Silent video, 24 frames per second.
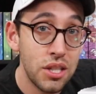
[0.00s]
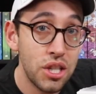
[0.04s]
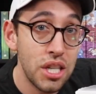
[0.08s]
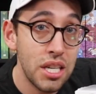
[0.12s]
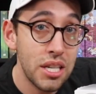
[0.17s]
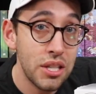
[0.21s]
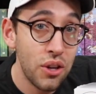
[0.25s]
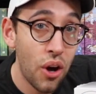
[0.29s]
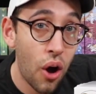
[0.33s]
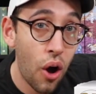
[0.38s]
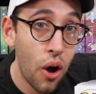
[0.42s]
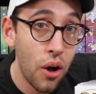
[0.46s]
She
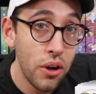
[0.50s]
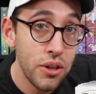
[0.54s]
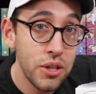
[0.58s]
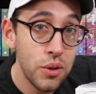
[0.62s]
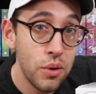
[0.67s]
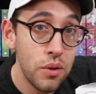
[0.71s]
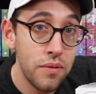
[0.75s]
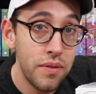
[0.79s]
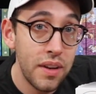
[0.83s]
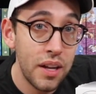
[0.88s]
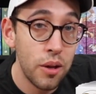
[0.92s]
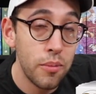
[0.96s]
is
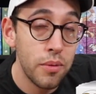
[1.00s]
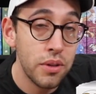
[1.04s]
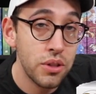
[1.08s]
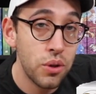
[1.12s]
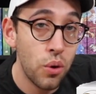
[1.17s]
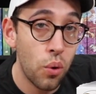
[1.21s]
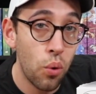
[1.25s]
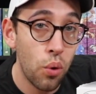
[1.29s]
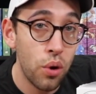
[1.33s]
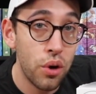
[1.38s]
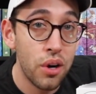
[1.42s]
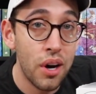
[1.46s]
also available to
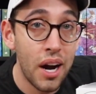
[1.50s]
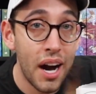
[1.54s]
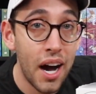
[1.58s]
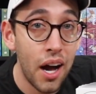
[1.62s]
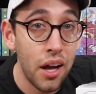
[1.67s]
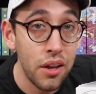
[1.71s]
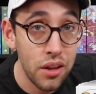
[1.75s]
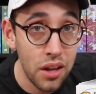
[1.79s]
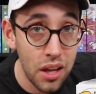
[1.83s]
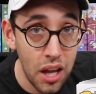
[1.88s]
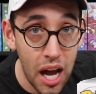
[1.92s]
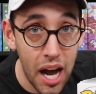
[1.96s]
order
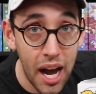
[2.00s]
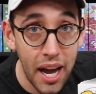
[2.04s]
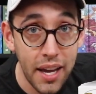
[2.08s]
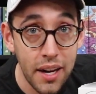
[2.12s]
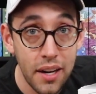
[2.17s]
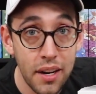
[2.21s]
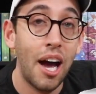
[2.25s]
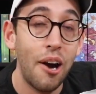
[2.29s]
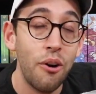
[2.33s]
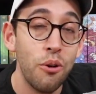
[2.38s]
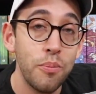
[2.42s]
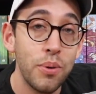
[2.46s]

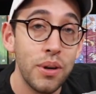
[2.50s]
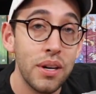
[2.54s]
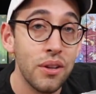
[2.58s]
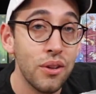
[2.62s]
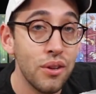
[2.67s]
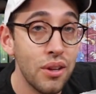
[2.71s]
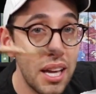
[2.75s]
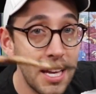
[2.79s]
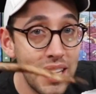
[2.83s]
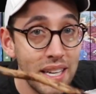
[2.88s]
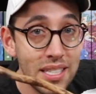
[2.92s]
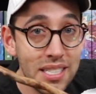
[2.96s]
online. I will put a
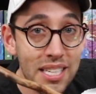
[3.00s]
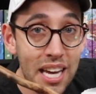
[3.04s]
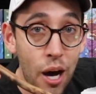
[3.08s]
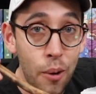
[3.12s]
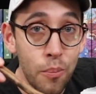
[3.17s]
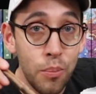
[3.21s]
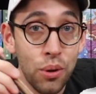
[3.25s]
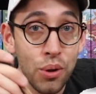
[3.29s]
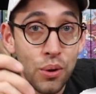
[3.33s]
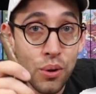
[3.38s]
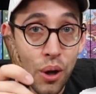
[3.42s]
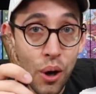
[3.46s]
link down
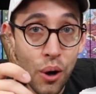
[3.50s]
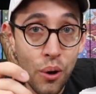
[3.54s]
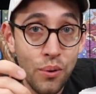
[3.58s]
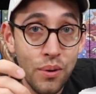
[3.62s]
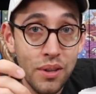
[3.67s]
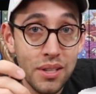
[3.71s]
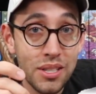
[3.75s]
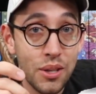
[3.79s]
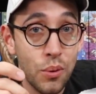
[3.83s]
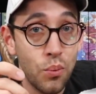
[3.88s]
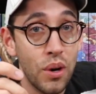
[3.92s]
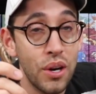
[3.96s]
below
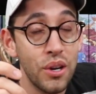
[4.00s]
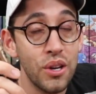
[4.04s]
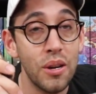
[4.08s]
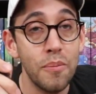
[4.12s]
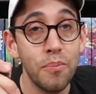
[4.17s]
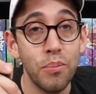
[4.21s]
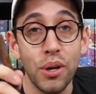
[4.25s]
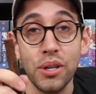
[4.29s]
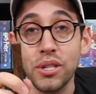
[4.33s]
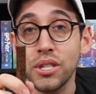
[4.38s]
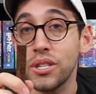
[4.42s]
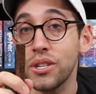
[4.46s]
to where you can
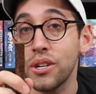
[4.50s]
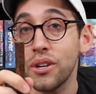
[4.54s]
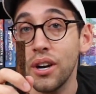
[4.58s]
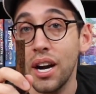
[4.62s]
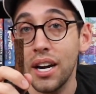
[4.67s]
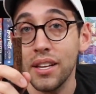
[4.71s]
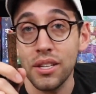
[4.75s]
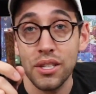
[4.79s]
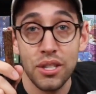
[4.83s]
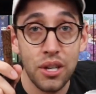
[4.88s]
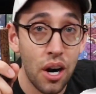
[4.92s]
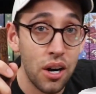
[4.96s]
purchase her
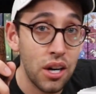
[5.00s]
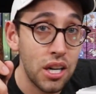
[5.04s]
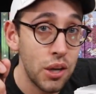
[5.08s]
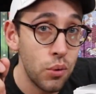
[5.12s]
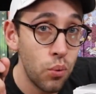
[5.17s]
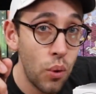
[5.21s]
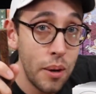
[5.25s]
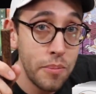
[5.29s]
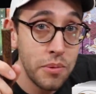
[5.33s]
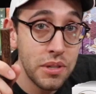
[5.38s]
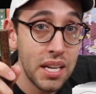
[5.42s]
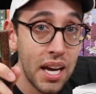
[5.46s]
on the Target
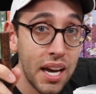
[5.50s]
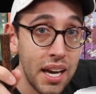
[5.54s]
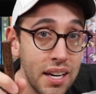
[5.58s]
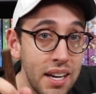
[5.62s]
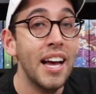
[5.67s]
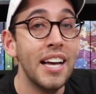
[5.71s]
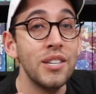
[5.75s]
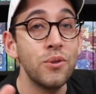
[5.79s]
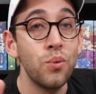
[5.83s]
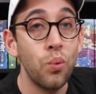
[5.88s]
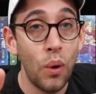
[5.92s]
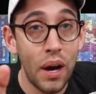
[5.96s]
website,
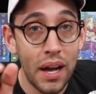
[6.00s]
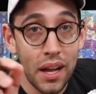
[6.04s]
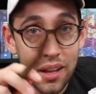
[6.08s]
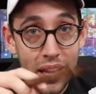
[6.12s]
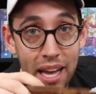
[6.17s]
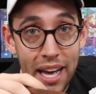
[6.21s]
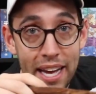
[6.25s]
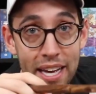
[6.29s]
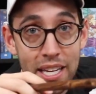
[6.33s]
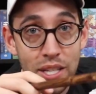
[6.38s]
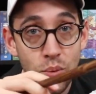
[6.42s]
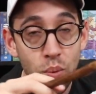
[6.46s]
as well
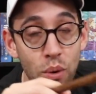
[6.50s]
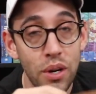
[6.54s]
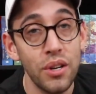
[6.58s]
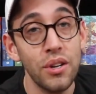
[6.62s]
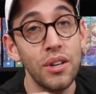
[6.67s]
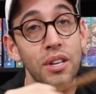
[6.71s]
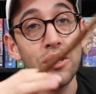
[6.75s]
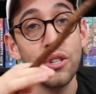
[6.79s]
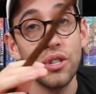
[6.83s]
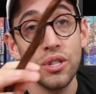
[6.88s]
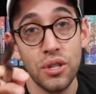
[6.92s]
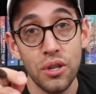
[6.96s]
as where you
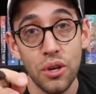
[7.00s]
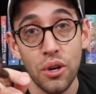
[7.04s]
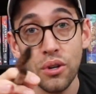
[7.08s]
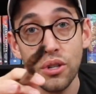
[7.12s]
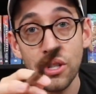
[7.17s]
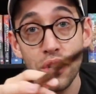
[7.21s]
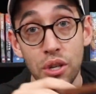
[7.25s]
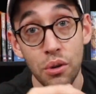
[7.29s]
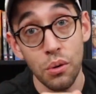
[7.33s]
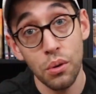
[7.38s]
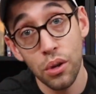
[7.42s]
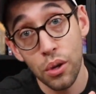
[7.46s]
can
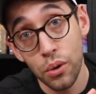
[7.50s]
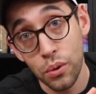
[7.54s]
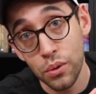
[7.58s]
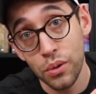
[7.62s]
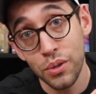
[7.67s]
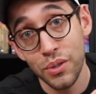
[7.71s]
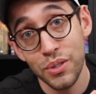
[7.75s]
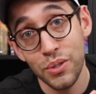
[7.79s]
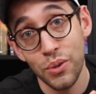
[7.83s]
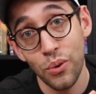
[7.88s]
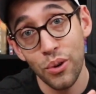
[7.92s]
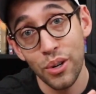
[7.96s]
search your local
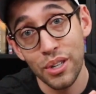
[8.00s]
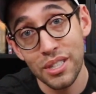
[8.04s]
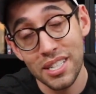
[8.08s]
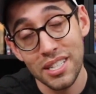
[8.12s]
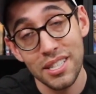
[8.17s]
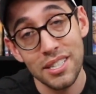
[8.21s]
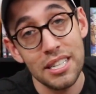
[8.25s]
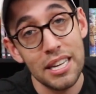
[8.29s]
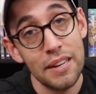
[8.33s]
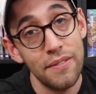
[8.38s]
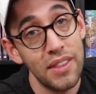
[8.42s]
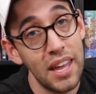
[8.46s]
store to
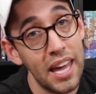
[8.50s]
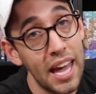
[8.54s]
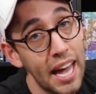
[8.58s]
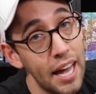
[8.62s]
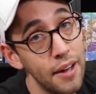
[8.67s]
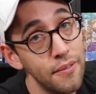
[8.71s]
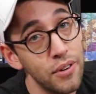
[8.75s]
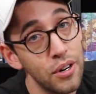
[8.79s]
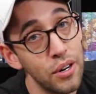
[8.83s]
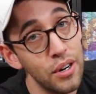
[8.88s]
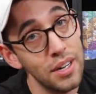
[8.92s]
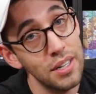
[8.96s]
see if they
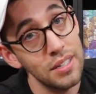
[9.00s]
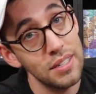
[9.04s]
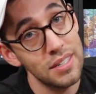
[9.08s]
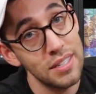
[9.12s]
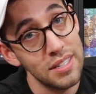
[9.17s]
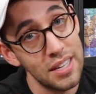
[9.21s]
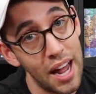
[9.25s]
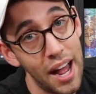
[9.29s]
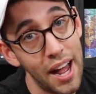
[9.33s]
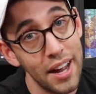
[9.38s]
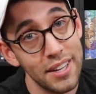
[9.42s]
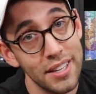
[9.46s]
have her in
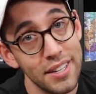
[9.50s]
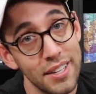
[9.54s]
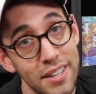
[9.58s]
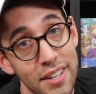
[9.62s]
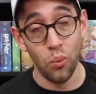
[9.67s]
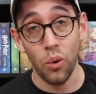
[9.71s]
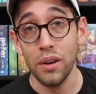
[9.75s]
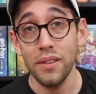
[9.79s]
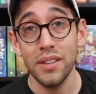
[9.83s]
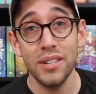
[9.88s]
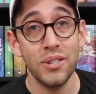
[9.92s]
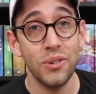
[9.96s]
stock.
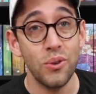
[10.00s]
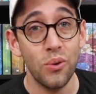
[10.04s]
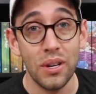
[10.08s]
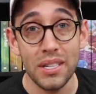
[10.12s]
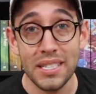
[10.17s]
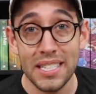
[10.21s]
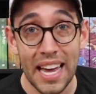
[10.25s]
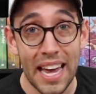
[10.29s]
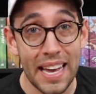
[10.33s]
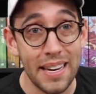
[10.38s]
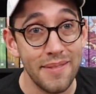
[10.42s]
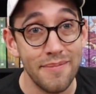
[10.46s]
One of the
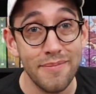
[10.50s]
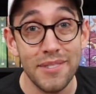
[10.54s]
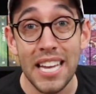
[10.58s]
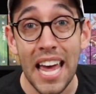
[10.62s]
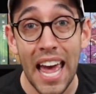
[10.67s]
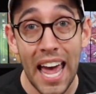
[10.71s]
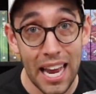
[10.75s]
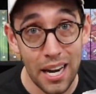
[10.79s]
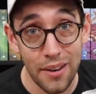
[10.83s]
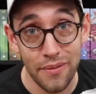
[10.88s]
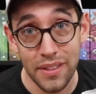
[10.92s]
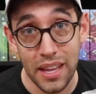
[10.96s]
stores had
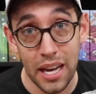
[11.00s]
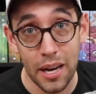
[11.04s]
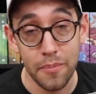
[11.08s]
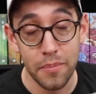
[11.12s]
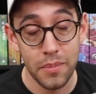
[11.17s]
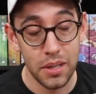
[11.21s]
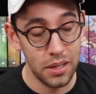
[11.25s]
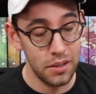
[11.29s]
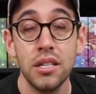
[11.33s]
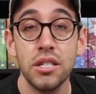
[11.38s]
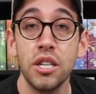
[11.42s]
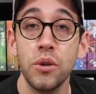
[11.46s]
10 of
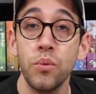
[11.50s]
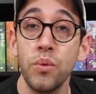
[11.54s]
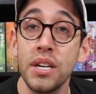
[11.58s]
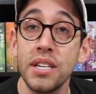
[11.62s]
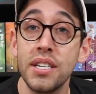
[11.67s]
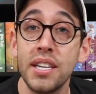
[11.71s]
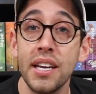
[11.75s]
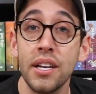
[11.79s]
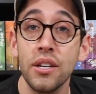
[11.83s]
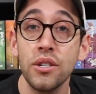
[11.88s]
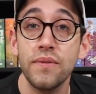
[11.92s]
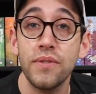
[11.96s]
them. She
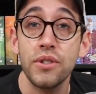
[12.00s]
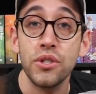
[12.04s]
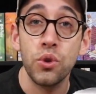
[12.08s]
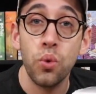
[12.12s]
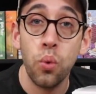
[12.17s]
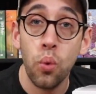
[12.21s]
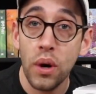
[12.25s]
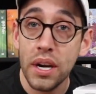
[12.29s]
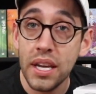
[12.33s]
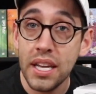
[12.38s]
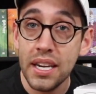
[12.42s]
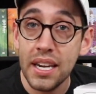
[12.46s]
retails for
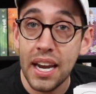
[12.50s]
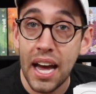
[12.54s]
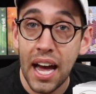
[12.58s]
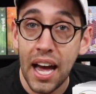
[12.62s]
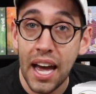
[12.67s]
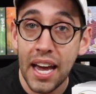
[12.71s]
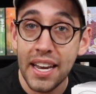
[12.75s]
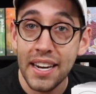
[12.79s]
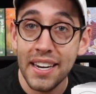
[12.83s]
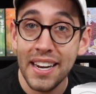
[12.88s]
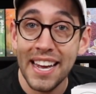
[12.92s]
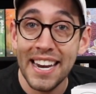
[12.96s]

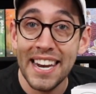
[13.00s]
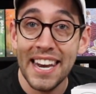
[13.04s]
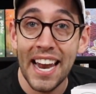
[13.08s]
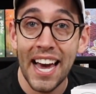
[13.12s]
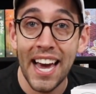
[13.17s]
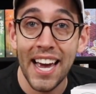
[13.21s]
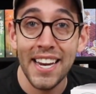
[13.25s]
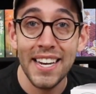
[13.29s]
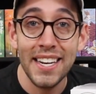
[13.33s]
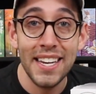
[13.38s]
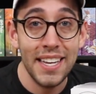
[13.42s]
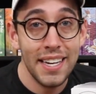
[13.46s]

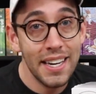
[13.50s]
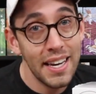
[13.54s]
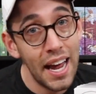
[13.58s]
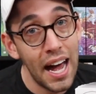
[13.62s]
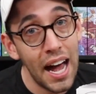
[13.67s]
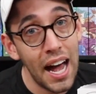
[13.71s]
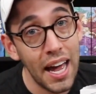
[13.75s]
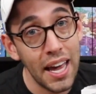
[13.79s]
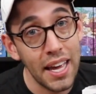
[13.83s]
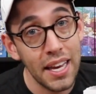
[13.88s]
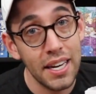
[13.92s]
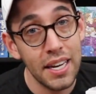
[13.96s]

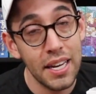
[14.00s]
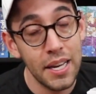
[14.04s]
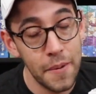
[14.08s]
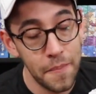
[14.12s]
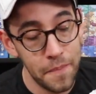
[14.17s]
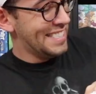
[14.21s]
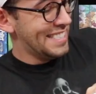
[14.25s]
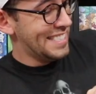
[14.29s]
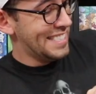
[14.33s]
$29.99.